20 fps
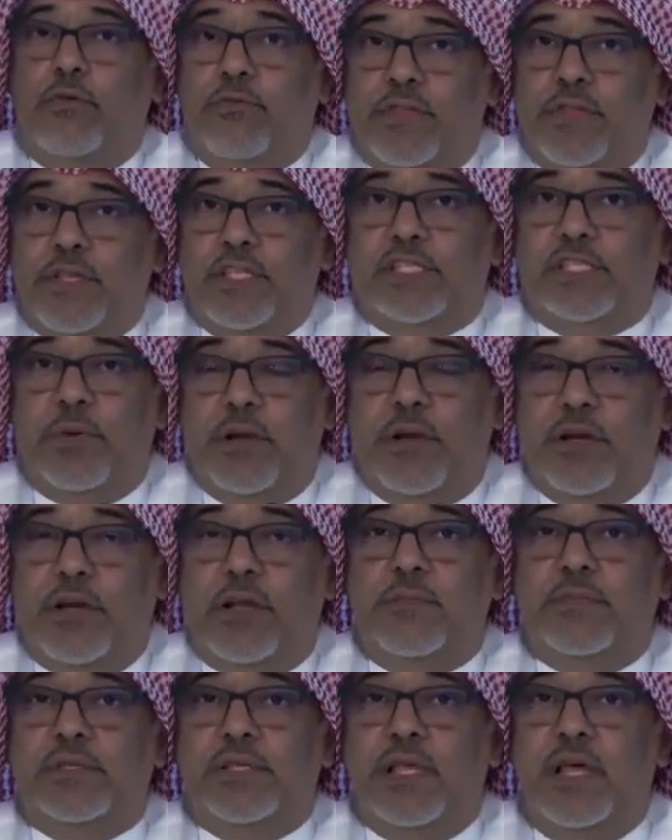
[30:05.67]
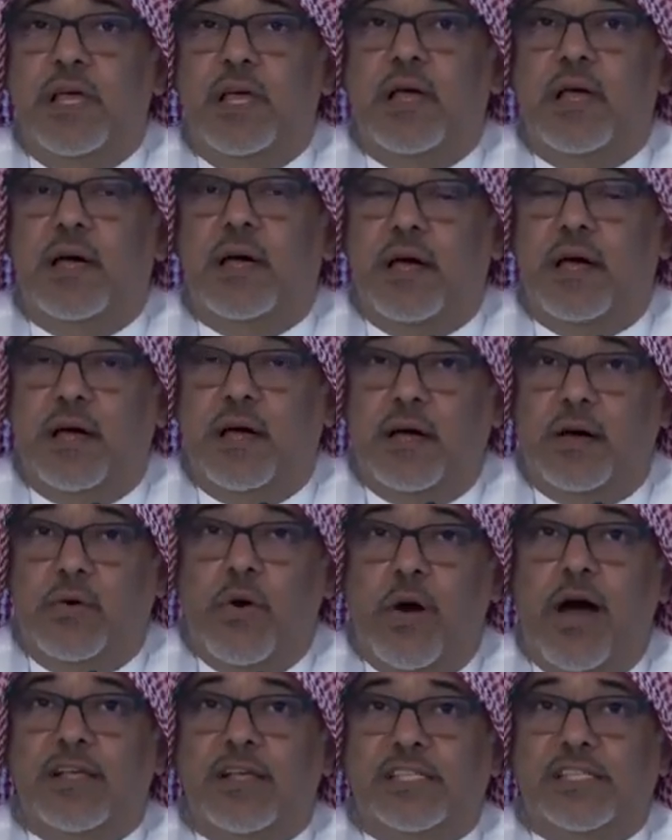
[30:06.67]
of these pilgrims
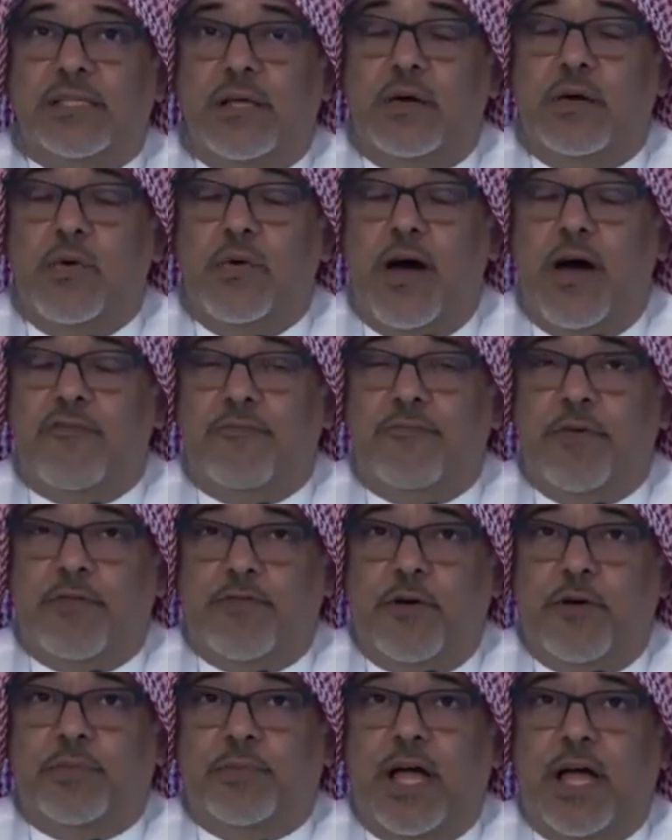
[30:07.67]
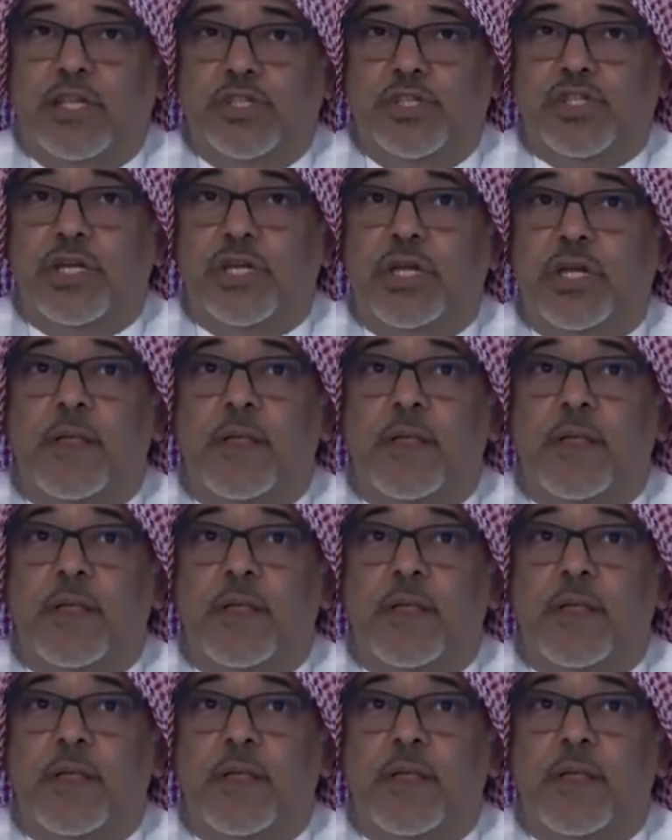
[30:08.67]
who have performed Hajj.